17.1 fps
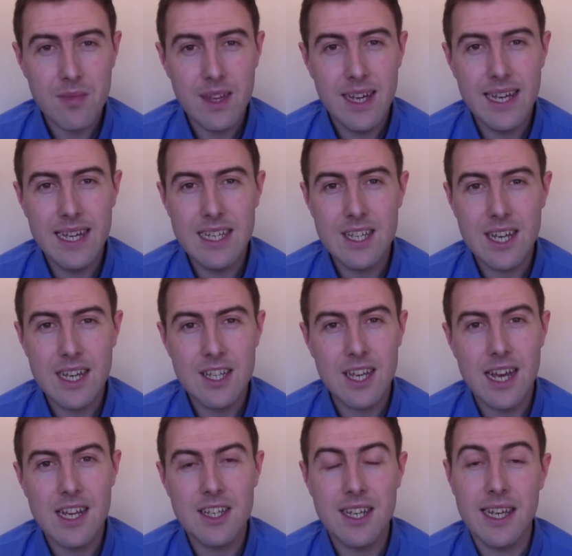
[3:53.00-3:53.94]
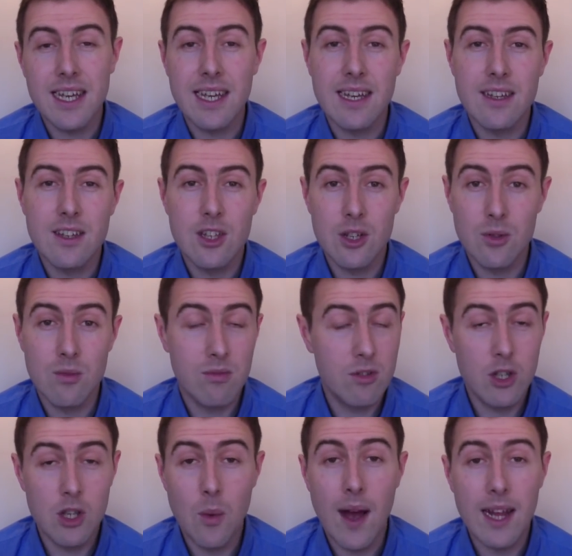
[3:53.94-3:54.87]
is assessing
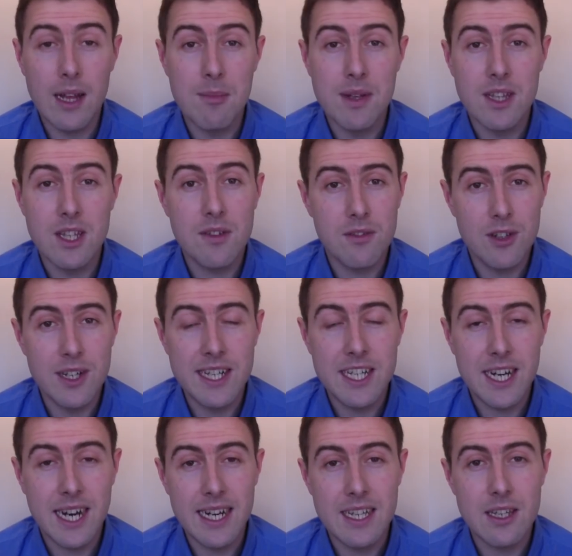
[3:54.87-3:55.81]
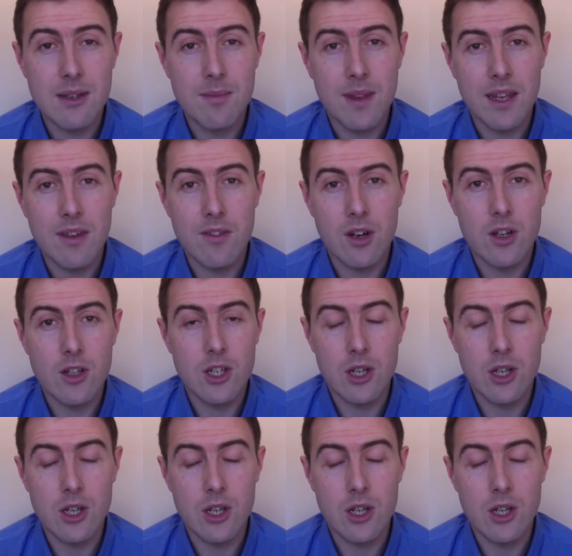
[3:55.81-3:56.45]
two elements for each item that you've got.